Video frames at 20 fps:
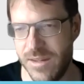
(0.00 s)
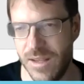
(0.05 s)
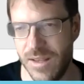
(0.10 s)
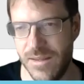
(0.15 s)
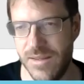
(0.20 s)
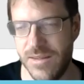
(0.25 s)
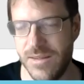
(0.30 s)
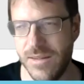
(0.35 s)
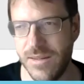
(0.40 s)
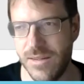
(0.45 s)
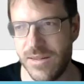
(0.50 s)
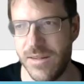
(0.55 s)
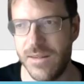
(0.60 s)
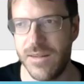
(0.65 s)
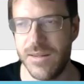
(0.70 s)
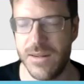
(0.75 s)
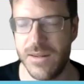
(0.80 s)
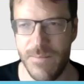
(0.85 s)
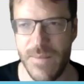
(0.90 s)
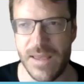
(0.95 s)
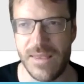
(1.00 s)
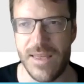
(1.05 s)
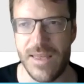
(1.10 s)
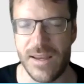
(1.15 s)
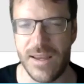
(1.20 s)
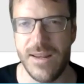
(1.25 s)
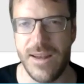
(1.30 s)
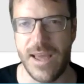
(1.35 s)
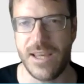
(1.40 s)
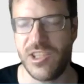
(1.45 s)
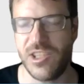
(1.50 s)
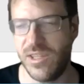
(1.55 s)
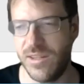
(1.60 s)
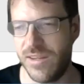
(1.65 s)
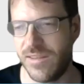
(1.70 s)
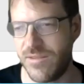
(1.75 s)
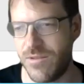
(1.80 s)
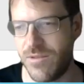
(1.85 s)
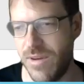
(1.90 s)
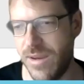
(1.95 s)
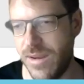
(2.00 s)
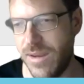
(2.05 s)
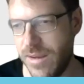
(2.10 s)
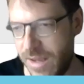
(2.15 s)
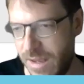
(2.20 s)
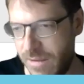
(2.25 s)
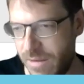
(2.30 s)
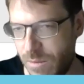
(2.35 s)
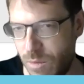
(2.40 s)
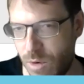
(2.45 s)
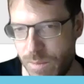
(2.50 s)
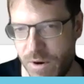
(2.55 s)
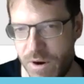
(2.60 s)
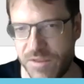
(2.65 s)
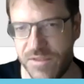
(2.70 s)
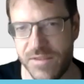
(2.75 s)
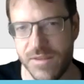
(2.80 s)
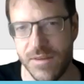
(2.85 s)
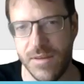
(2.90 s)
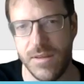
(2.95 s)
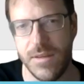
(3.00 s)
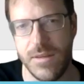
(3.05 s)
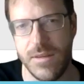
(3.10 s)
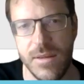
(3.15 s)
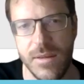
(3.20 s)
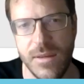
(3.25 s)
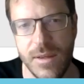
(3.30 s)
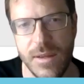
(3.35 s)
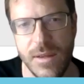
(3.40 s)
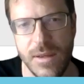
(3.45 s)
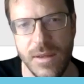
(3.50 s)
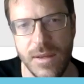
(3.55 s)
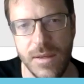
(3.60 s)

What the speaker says: to make that connection to story even more personal.